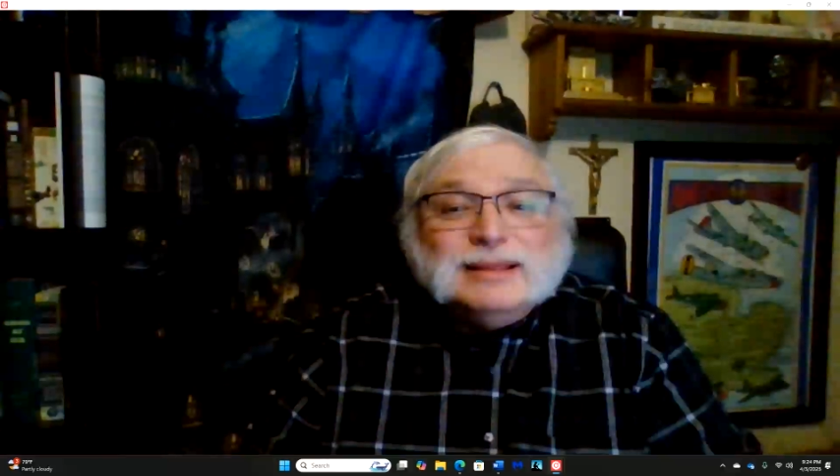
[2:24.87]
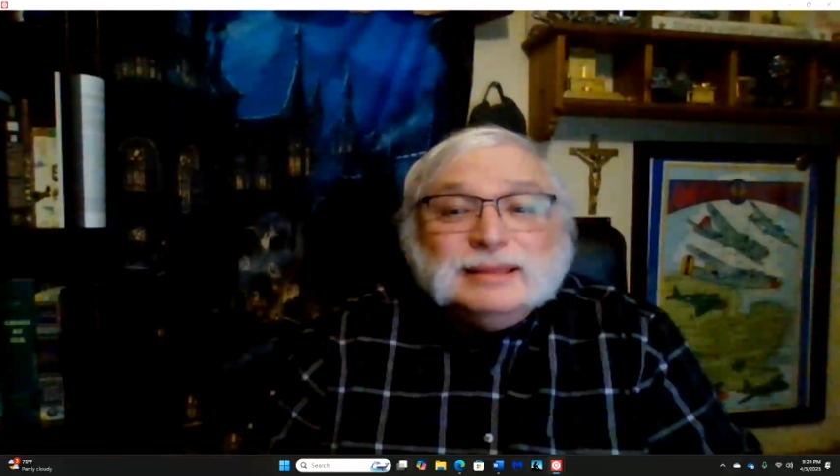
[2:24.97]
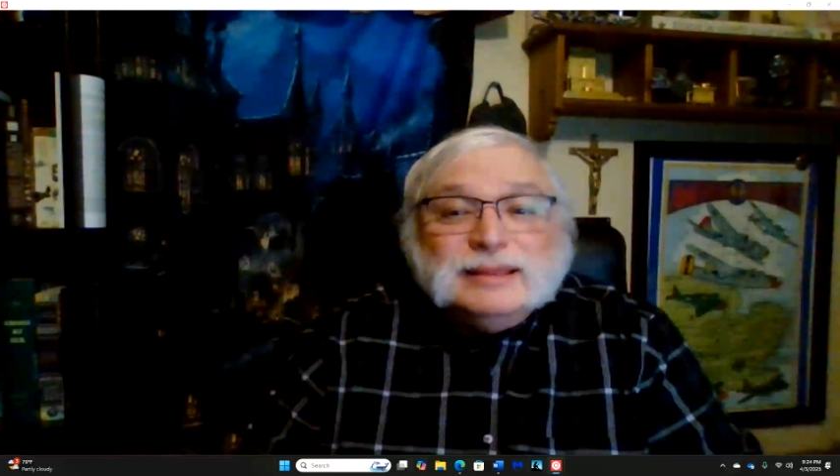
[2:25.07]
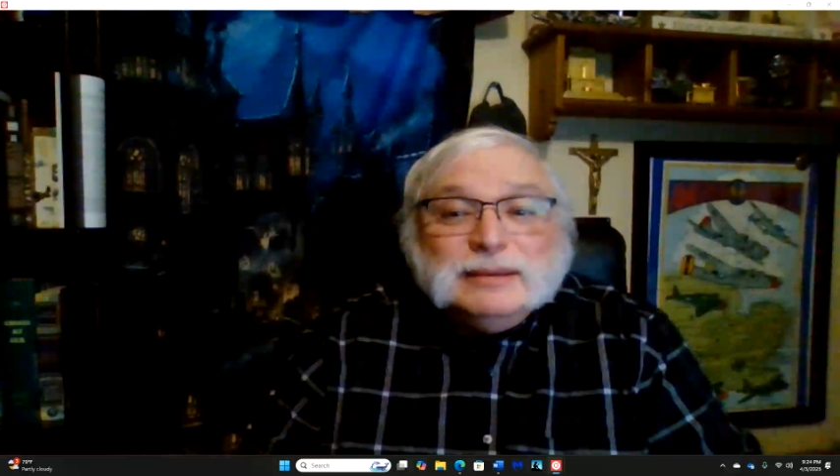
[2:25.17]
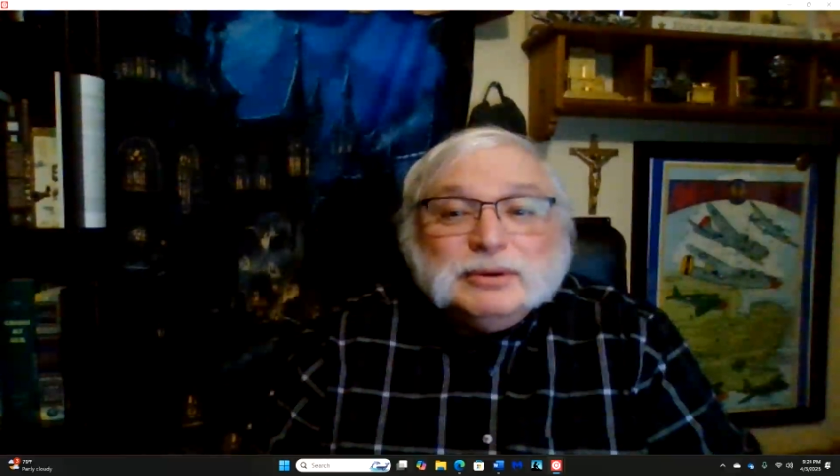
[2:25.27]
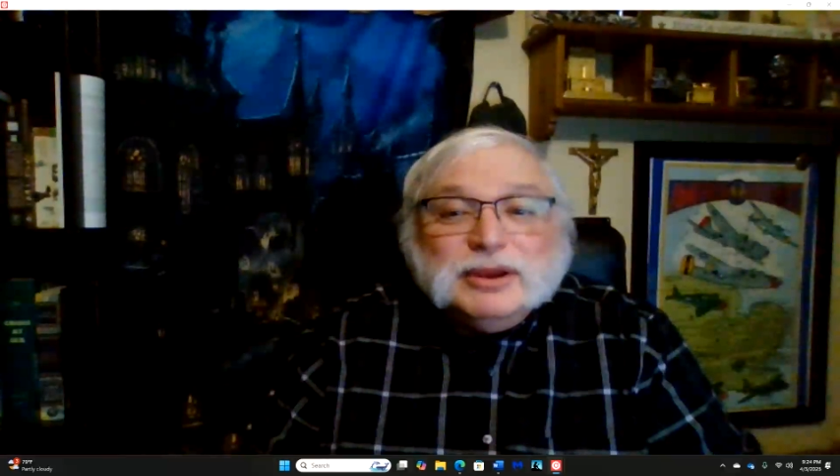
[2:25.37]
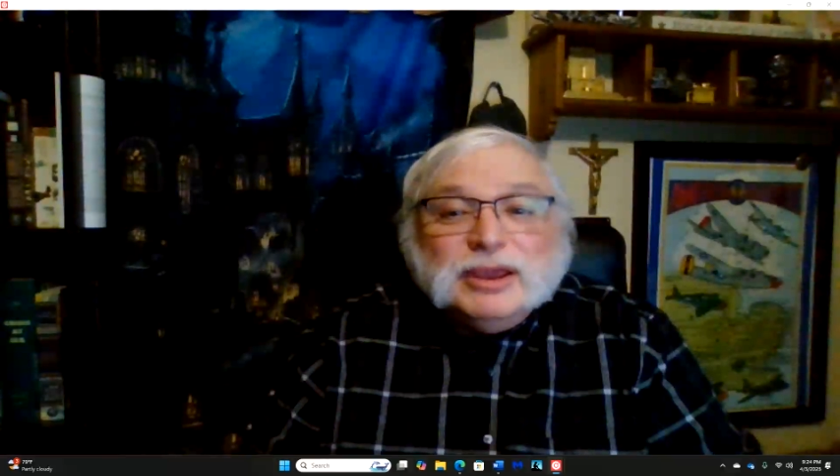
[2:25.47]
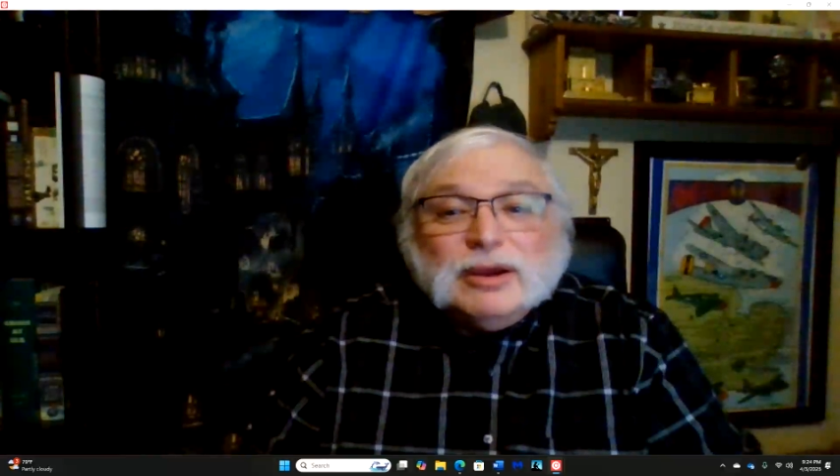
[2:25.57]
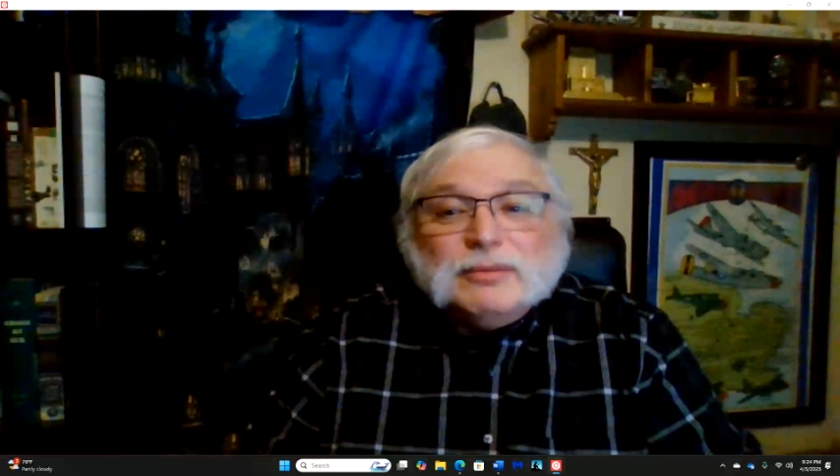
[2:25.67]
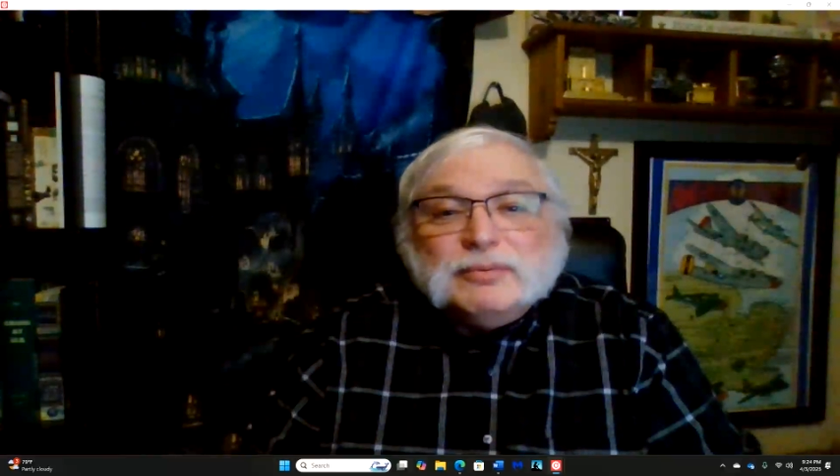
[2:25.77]

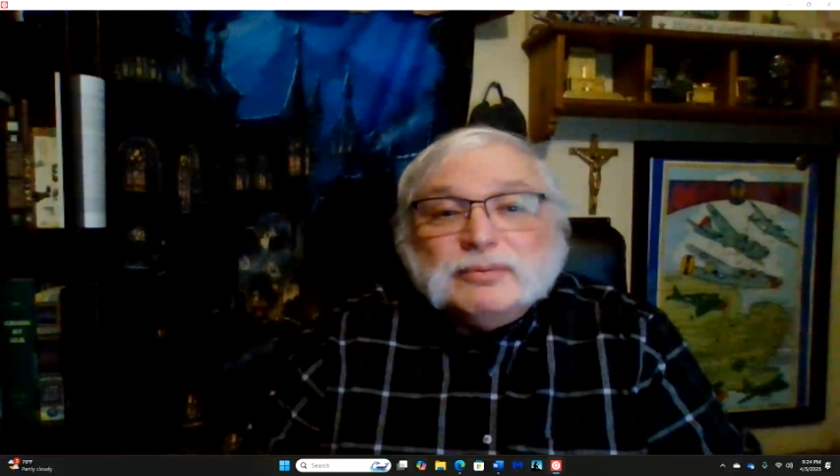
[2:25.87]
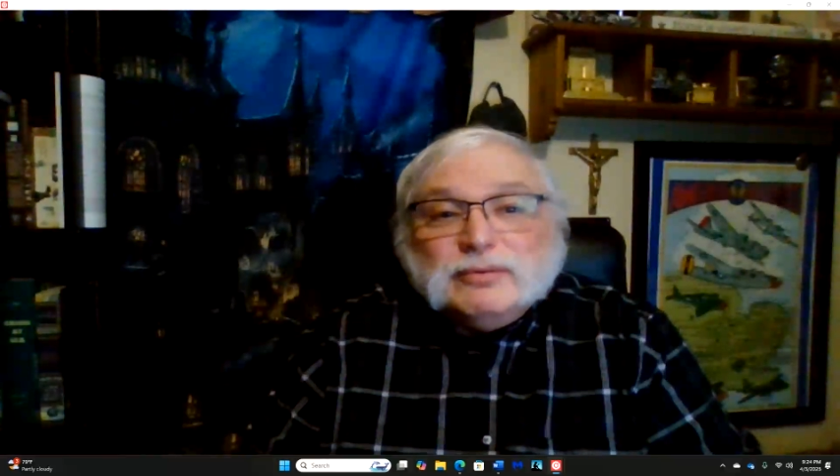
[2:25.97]
liberty are